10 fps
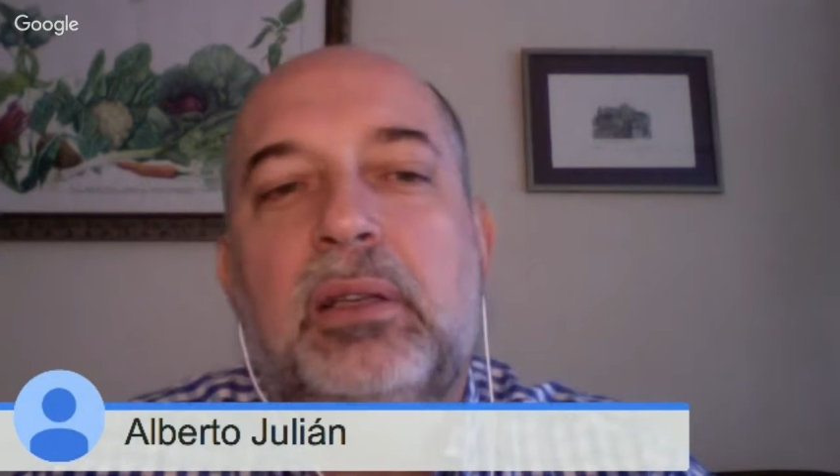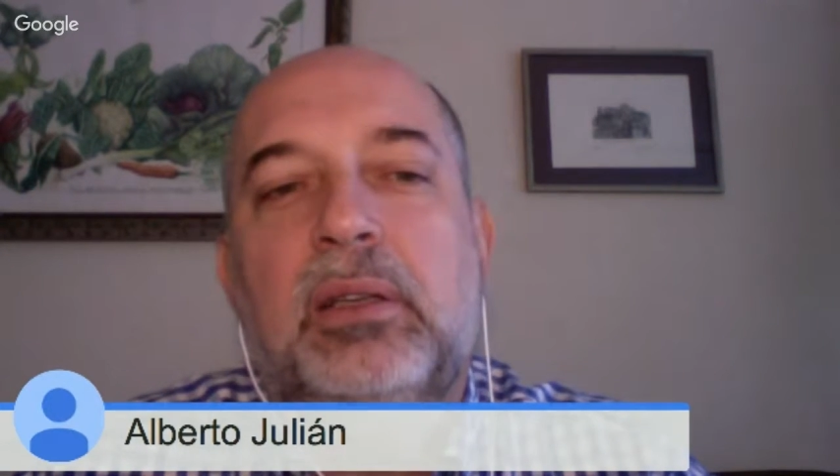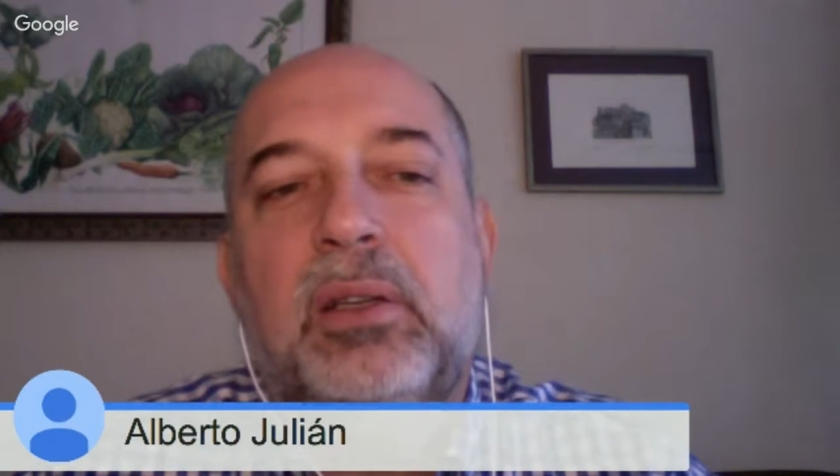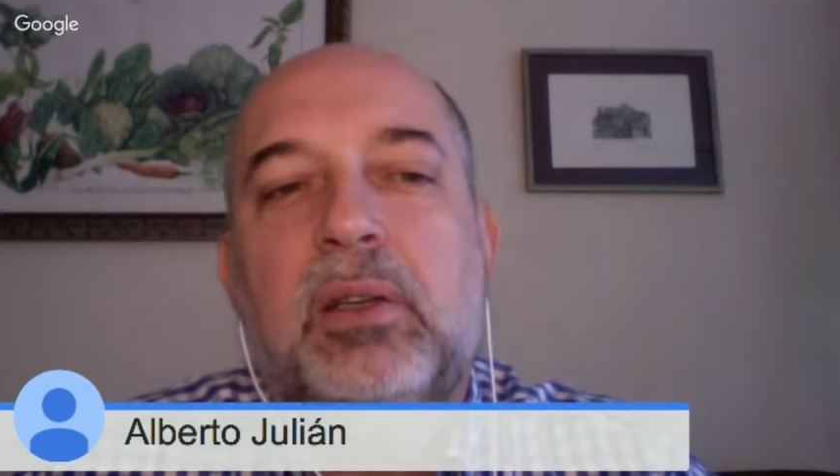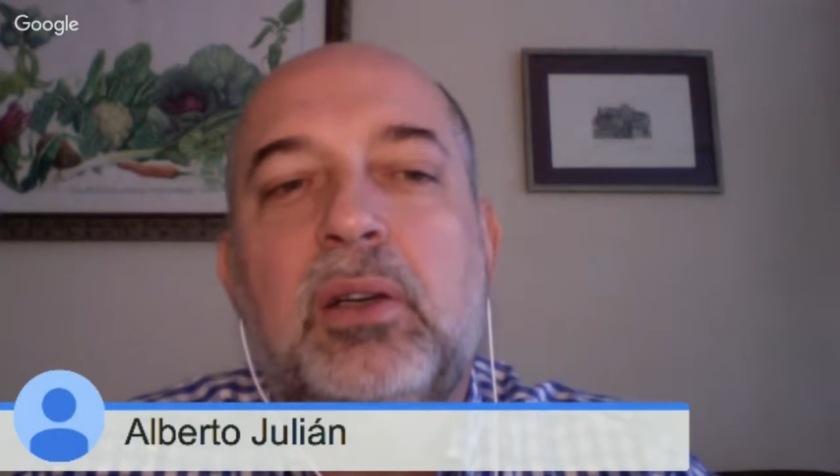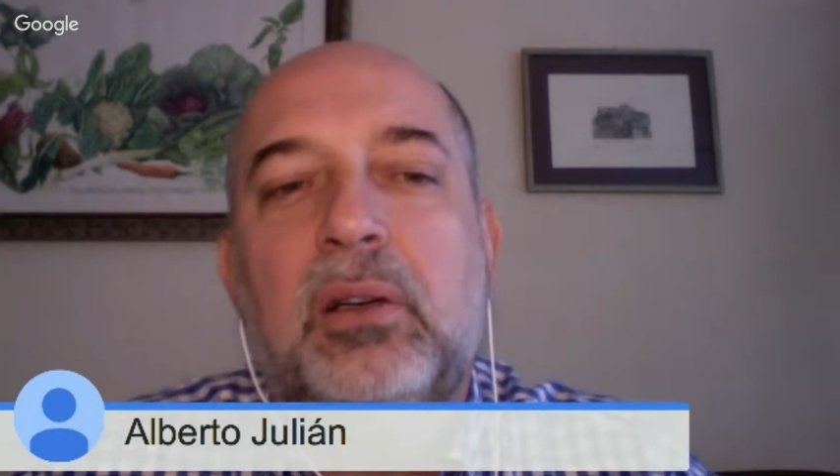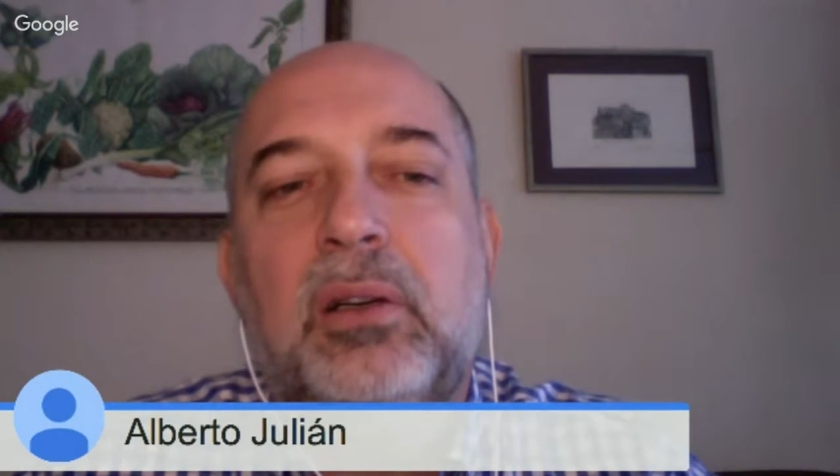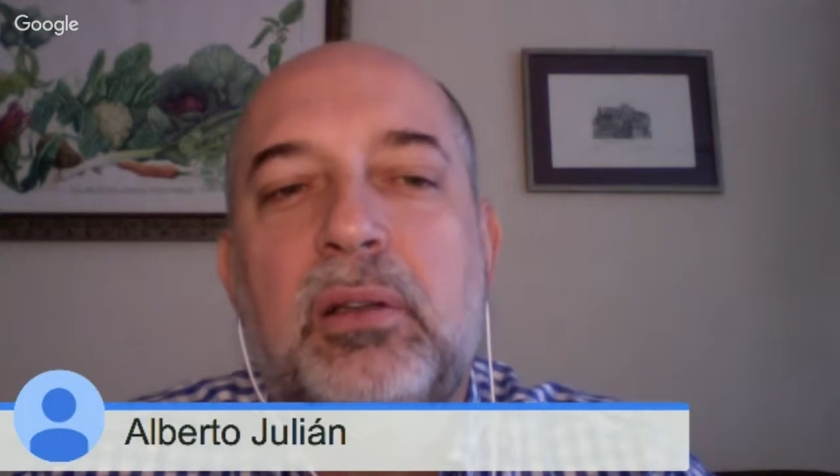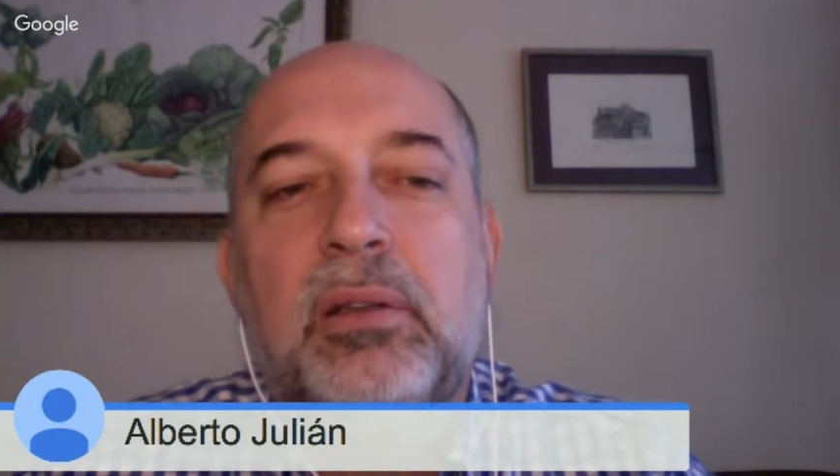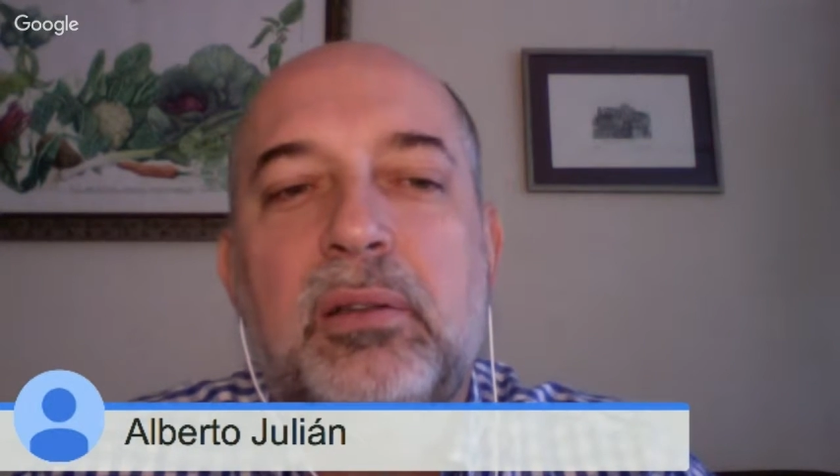
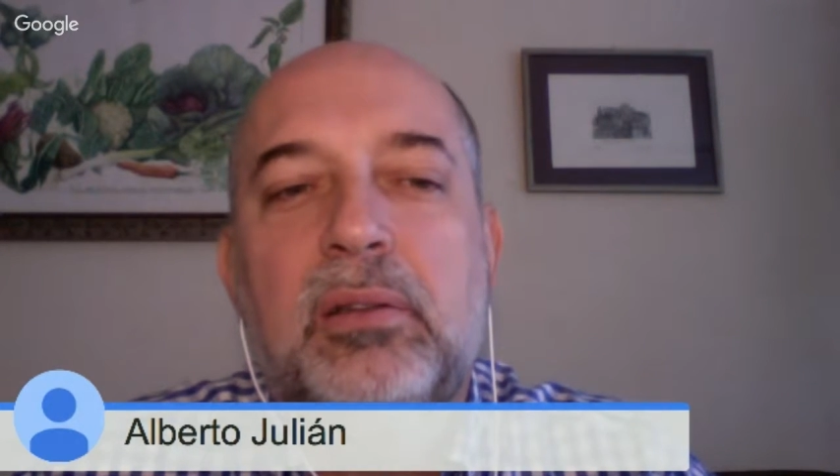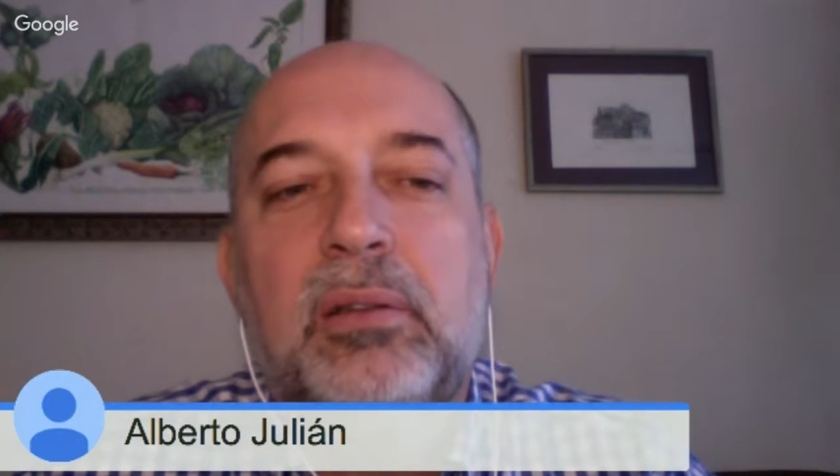on.